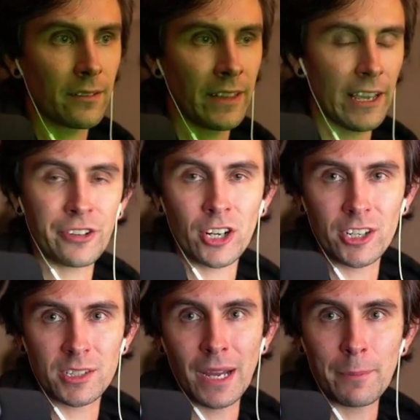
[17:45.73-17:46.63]
have
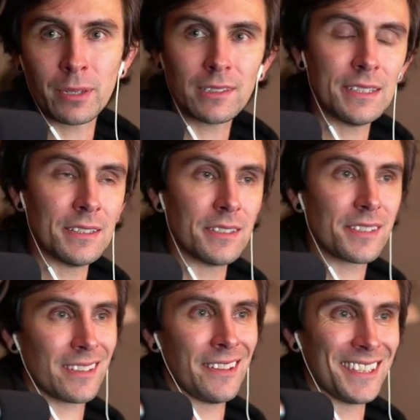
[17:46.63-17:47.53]
heard my
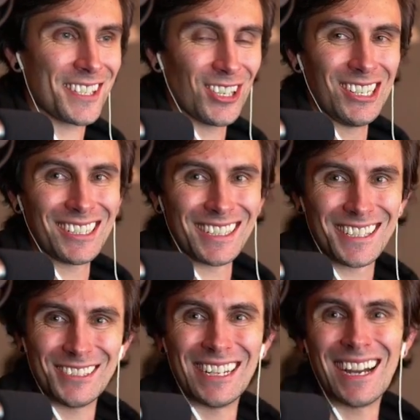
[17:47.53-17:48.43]
pleas. The songs
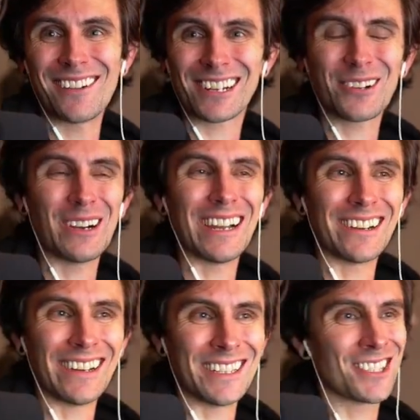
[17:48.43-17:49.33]
do not require
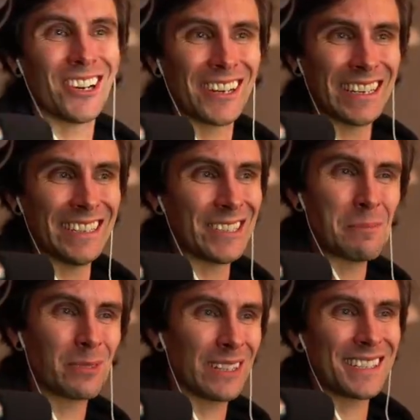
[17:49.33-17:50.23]
a target. You can
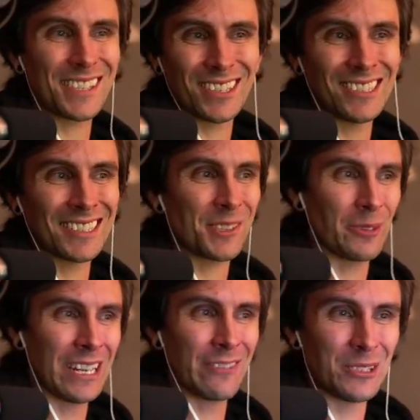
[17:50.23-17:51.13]
play songs
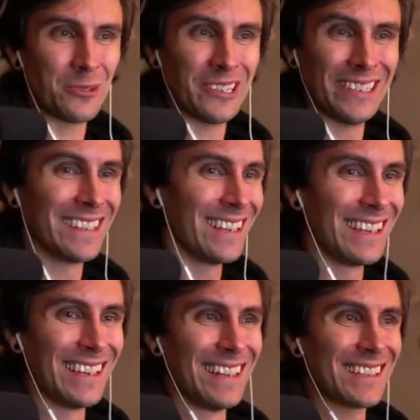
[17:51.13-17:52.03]
whenever you want.
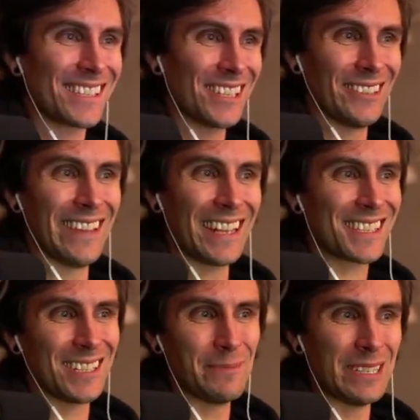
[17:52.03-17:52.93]
So that's
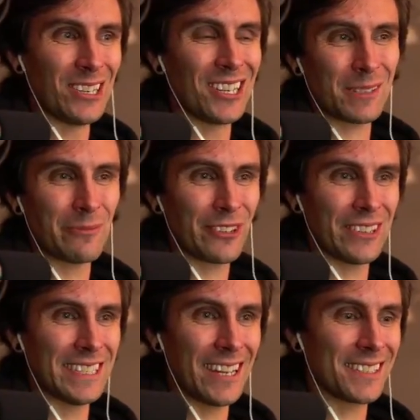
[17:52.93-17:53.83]
going to be awesome for the
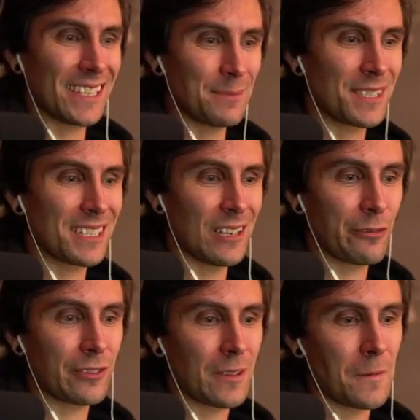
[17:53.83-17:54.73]
downtime
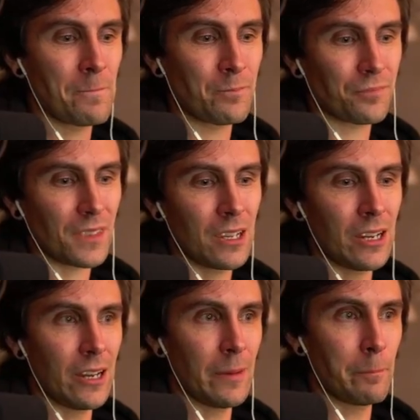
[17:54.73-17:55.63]
stuff.
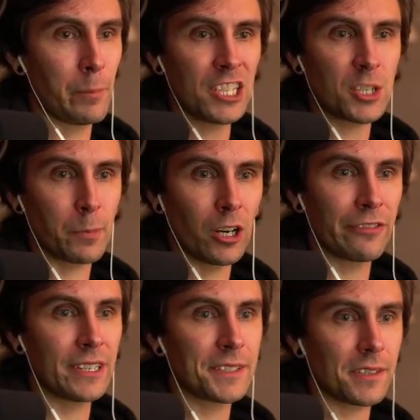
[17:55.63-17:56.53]
Pitch
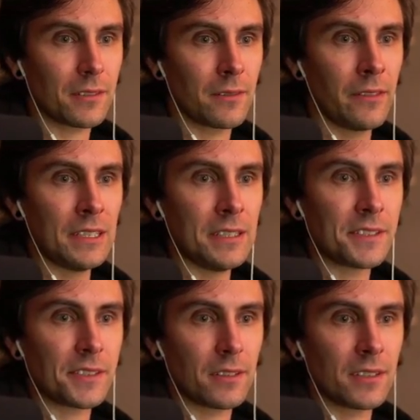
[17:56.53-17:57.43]
Perfect,
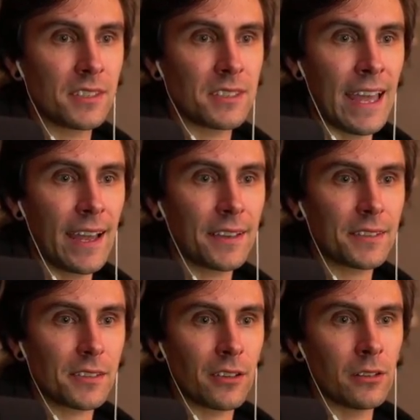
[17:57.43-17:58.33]
these
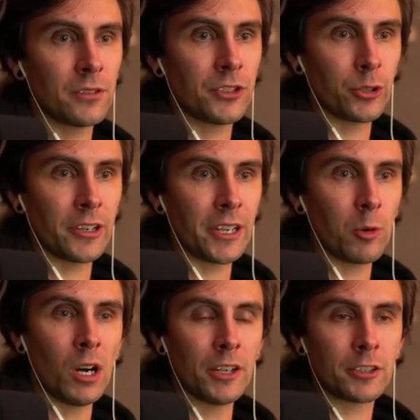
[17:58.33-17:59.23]
stacks during
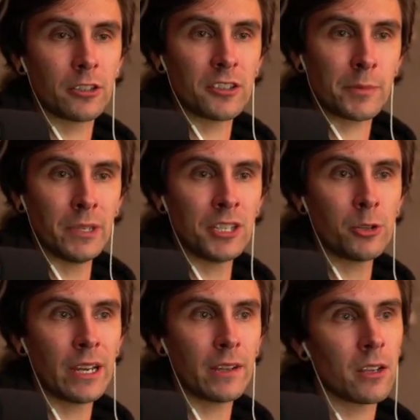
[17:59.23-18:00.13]
Wanderer's
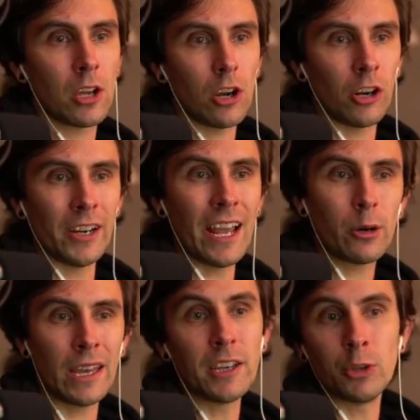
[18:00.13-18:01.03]
Minuet, are now
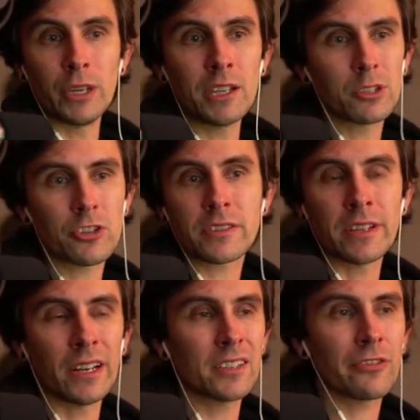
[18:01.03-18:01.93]
AoE, which is
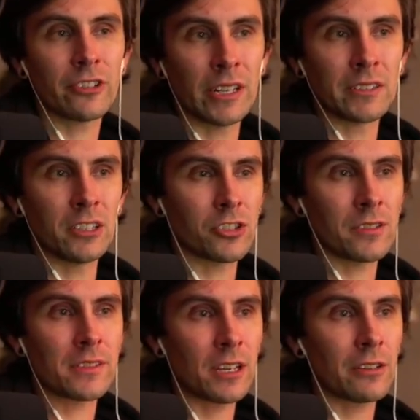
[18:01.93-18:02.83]
nice for like dungeon
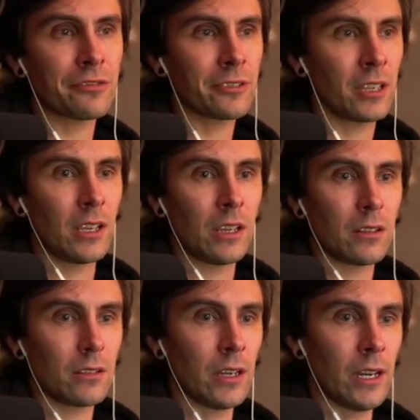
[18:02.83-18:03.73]
stuff.
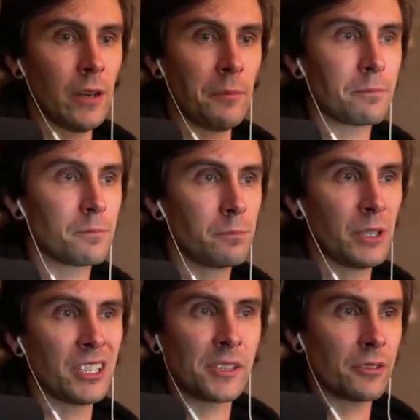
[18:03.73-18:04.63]

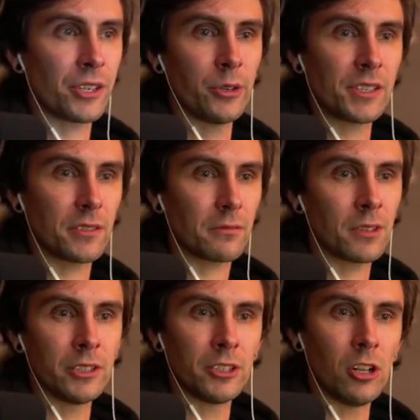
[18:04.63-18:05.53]
Because it was always a
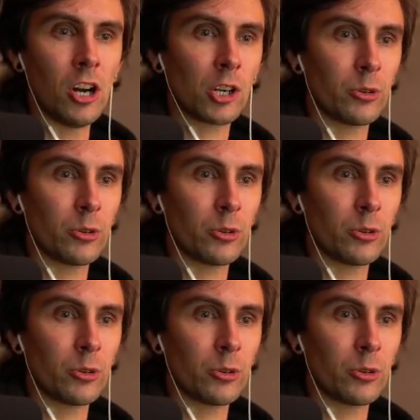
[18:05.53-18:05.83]
little awkward